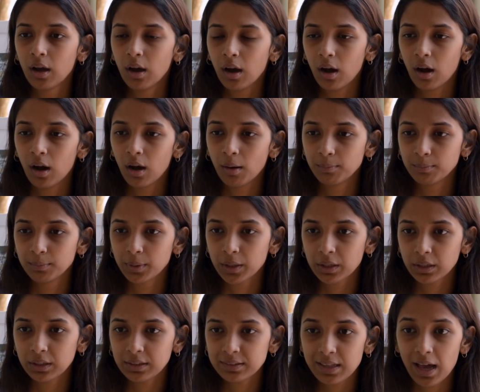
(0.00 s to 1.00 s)

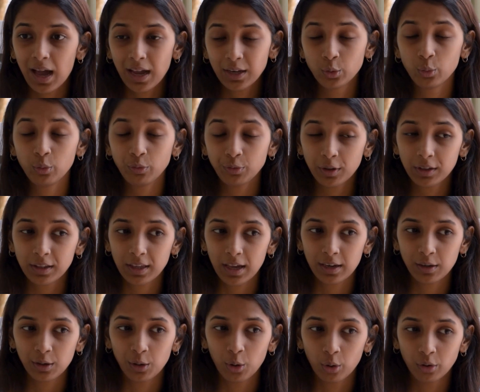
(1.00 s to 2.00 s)
Because I do
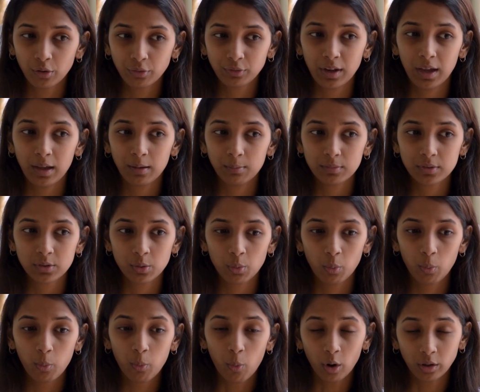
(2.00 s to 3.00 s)
forget a lot of times
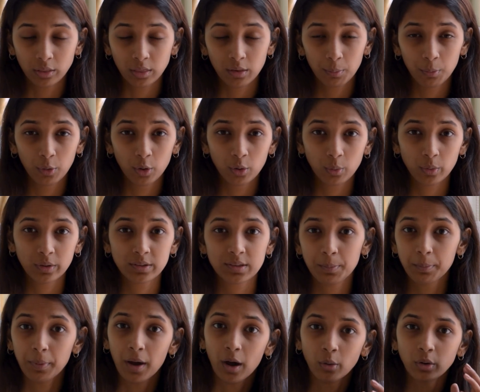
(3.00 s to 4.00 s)
what the book was
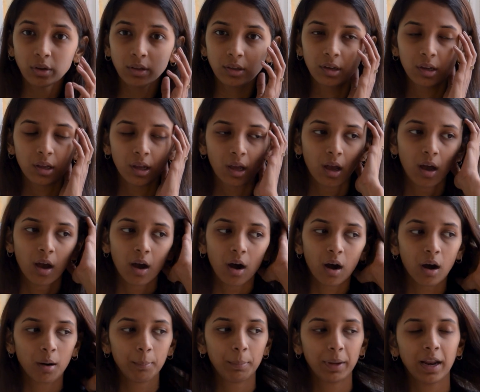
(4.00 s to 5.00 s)
about.
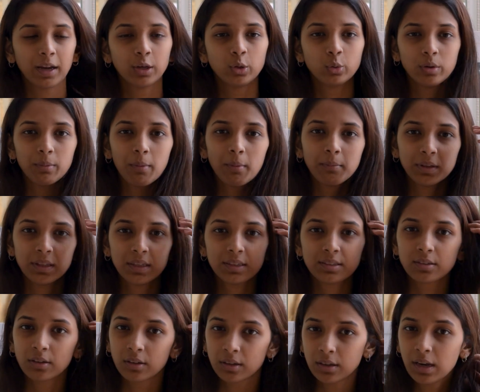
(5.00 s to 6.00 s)
But I do remember these
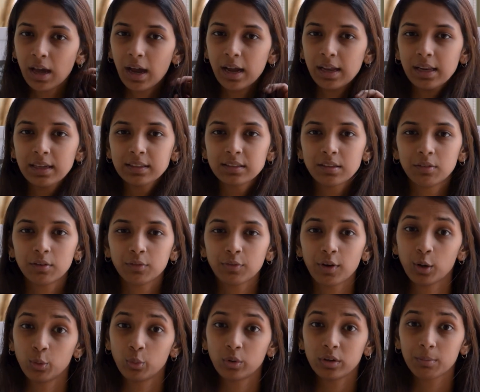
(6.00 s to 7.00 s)
certain highlights, even if
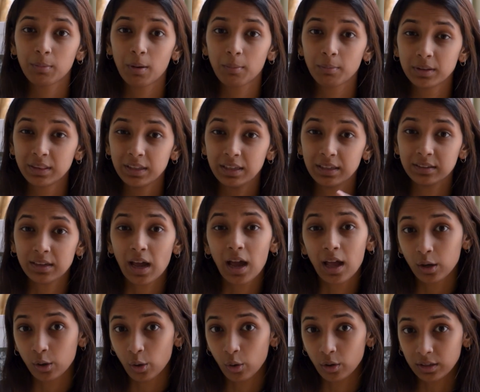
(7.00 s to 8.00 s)
I don't remember the
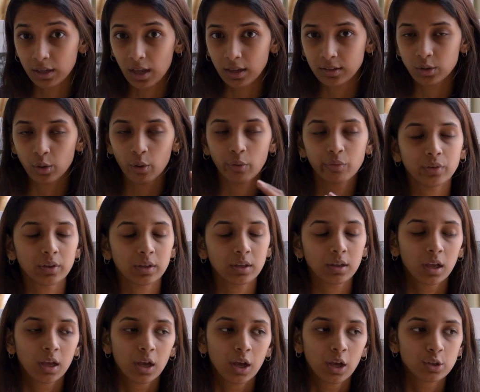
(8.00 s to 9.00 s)
entire context of it.
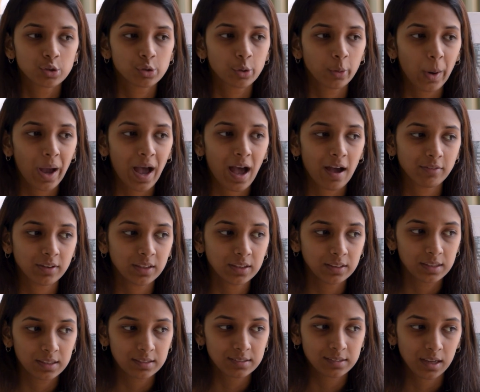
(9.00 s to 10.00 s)
So
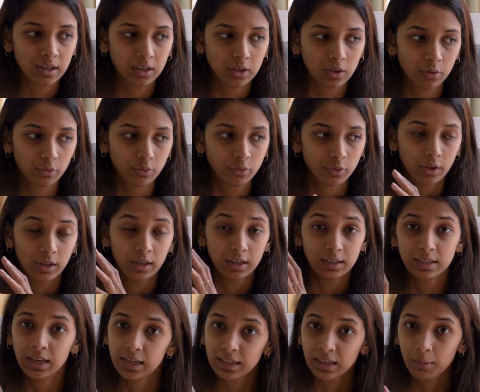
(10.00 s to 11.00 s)
having this kind of
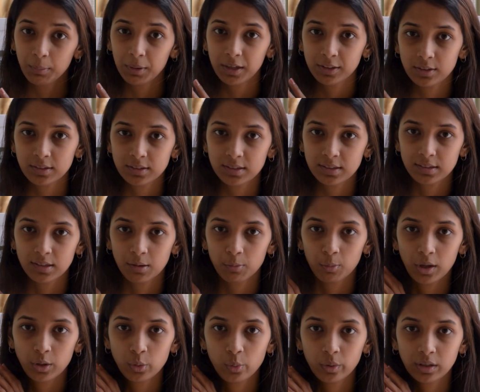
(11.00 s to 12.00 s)
database or system
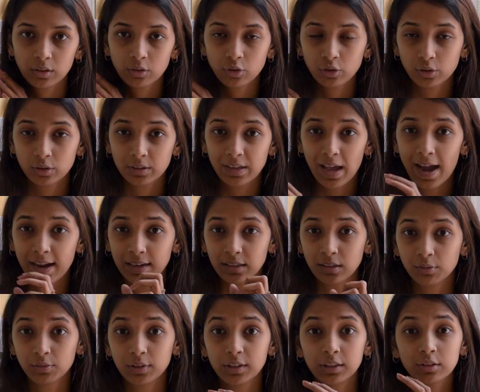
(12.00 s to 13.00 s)
where you can
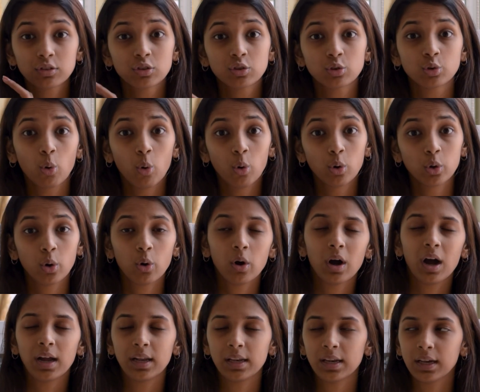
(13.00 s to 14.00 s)
actively store your
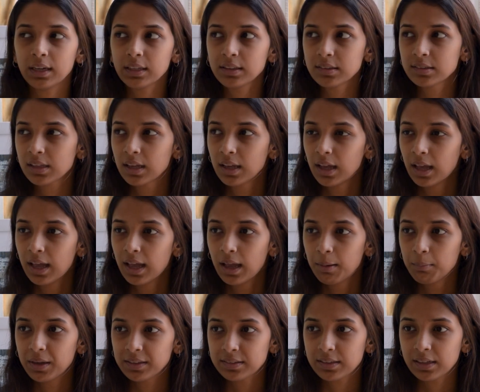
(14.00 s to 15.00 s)
highlights
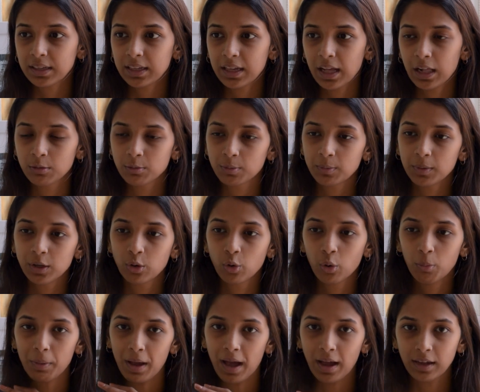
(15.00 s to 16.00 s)
basically helps me
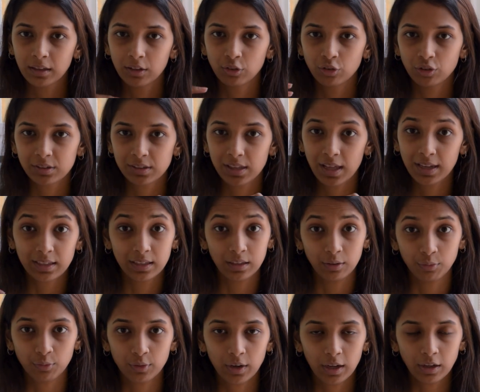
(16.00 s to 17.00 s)
go back and just like
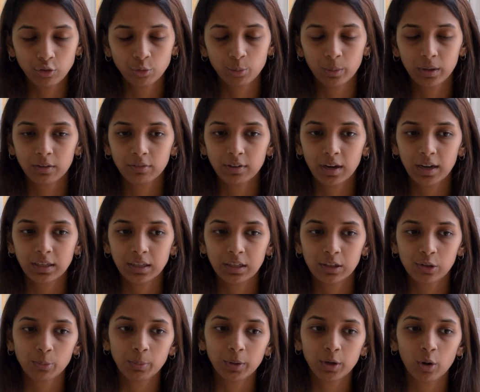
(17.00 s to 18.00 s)
refresh whenever I
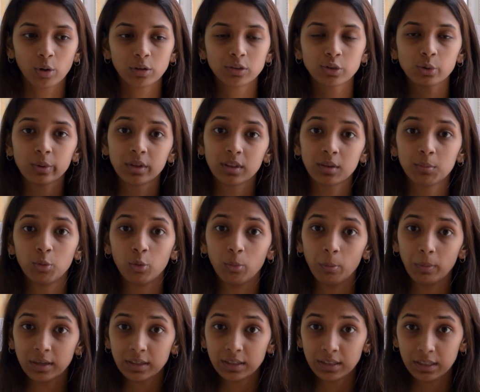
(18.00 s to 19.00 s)
need to, but also in the
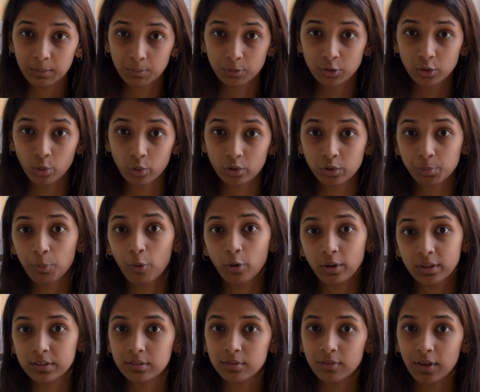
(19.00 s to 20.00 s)
moment keeps those
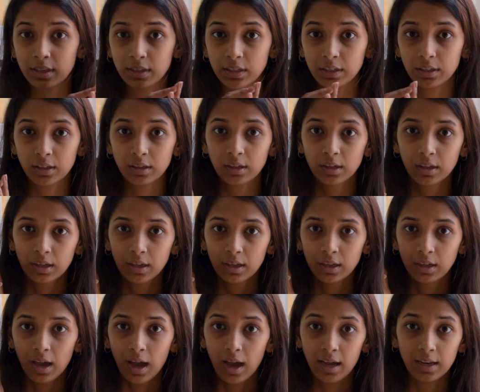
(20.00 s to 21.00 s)
points very
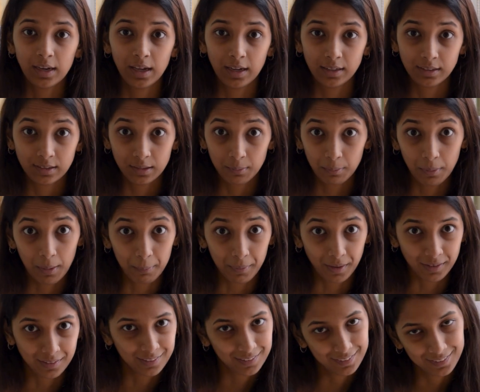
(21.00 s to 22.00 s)
highlighted in my
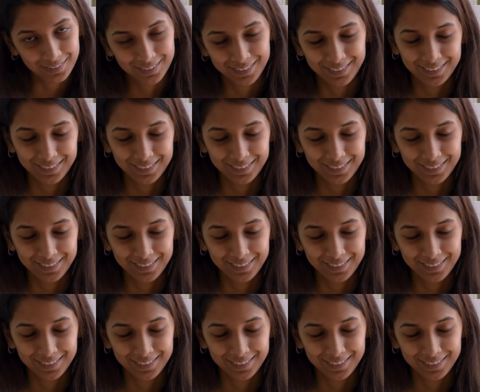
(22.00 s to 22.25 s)
mind.